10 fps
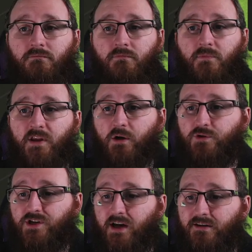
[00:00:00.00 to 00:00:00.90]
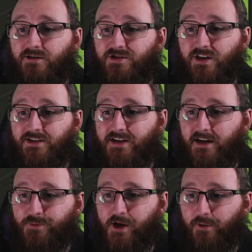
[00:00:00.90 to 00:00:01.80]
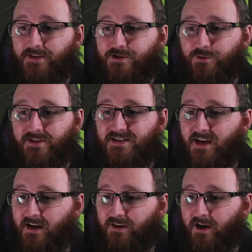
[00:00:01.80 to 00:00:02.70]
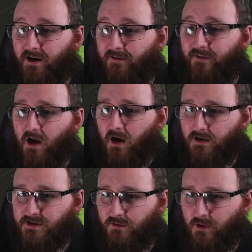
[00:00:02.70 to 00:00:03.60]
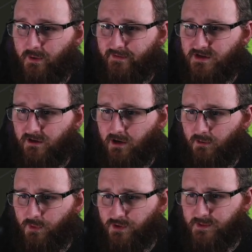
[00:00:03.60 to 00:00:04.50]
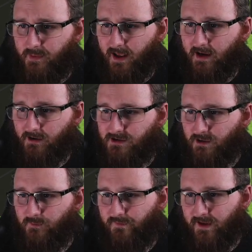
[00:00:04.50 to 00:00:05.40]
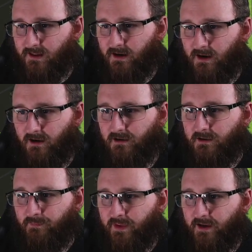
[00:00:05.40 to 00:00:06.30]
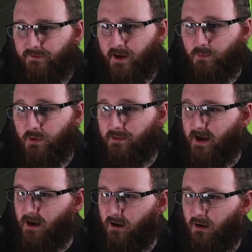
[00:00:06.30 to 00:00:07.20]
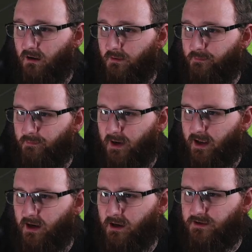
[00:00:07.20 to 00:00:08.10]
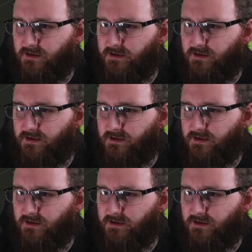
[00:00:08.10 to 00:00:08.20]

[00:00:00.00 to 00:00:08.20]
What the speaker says: No changes just yet as we go into the second half. I don't know whether Solihull Moors are playing. I don't think they are. If they are playing at...